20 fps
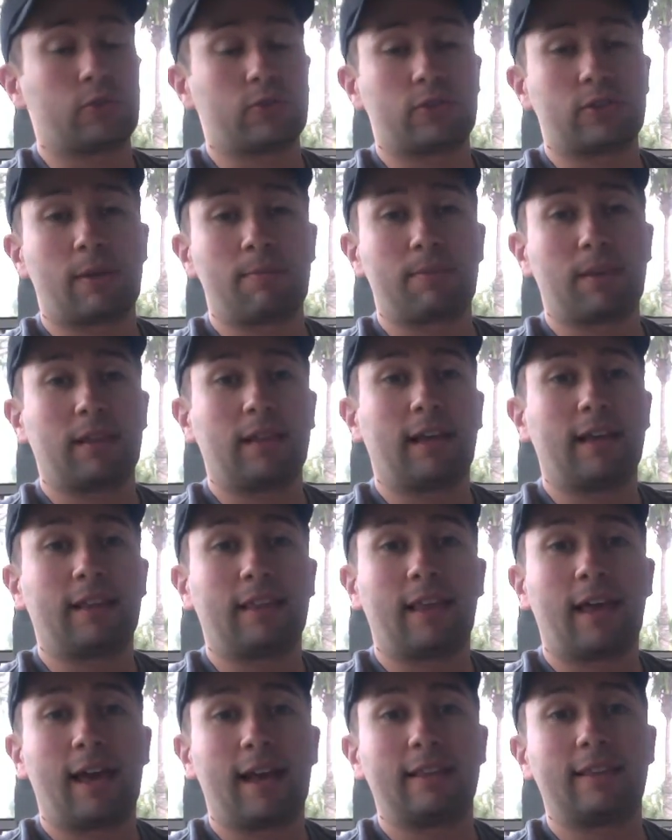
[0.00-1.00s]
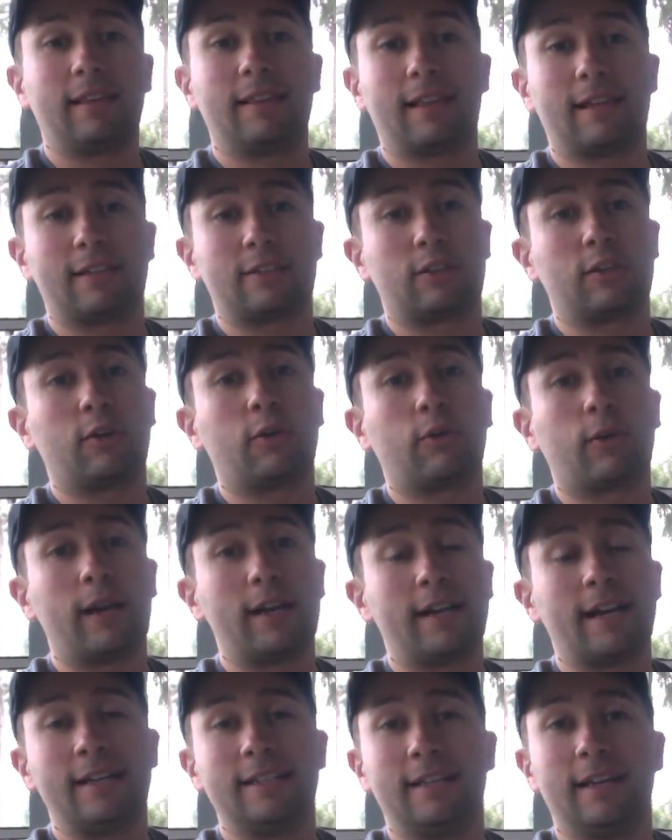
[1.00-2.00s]
or something like that. I think that's a
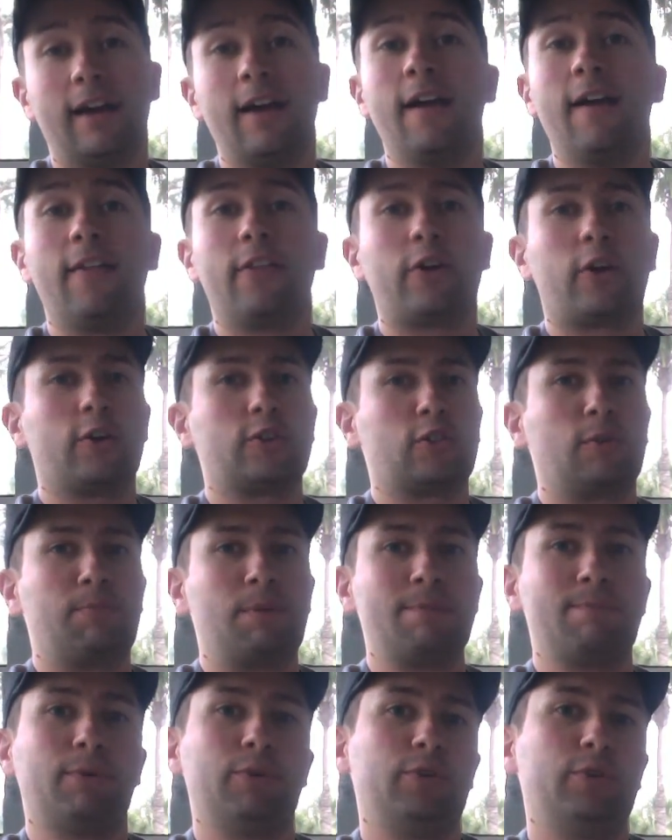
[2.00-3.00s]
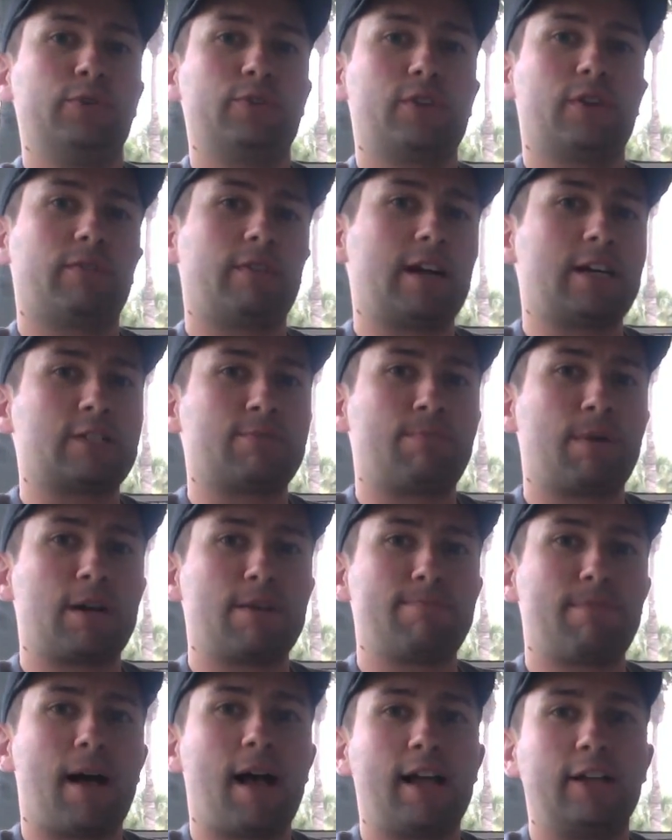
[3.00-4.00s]
great idea. There are also people using Raspberry
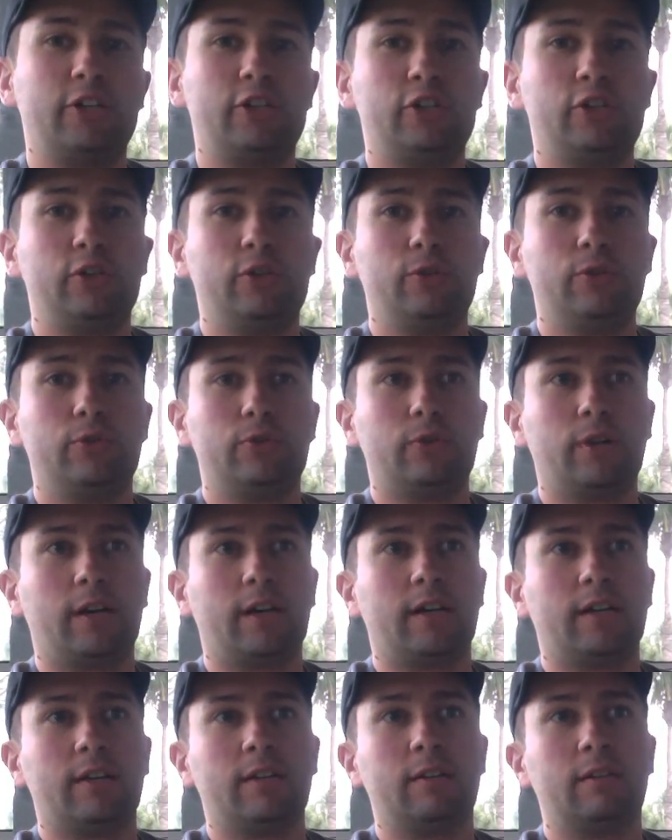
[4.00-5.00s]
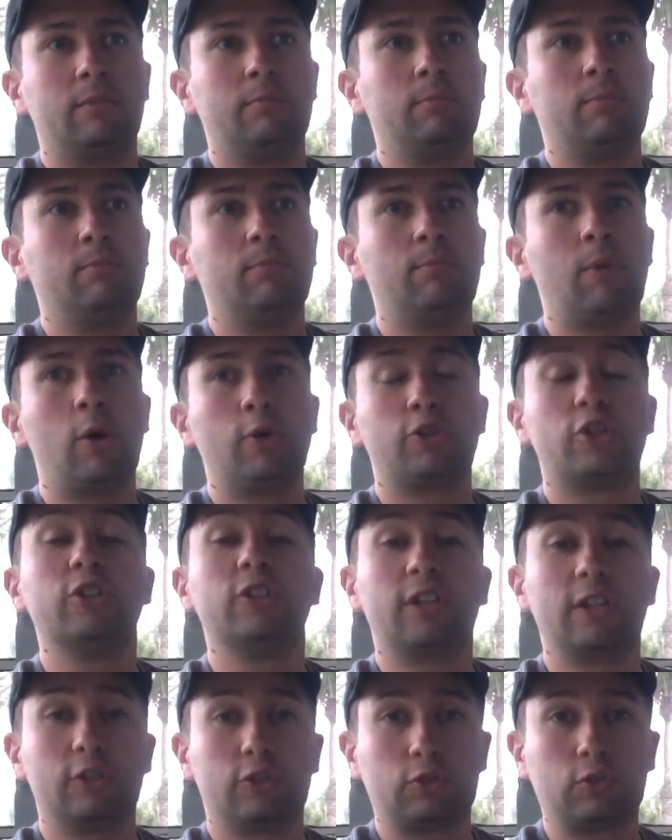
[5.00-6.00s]
Pi to do motion
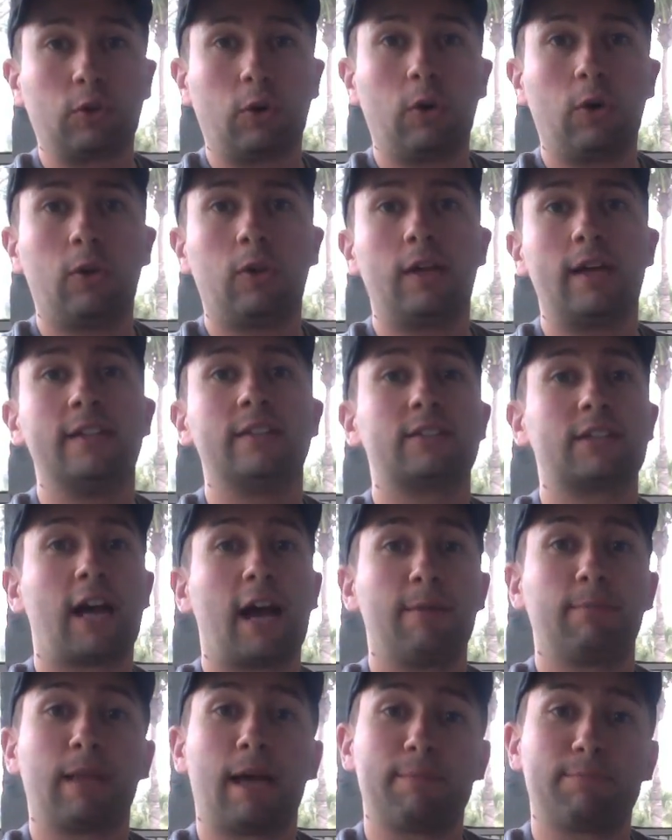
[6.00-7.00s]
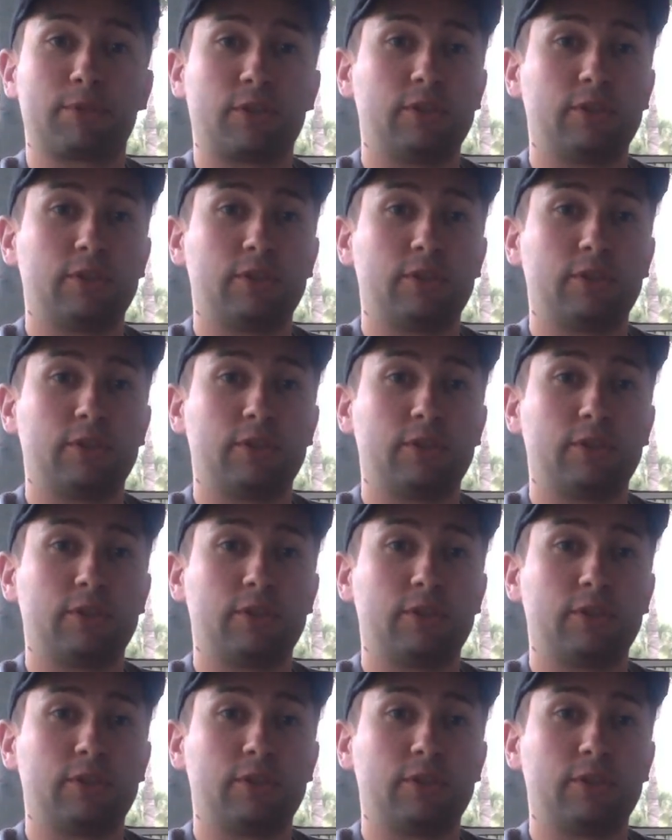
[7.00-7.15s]
control and time-lapse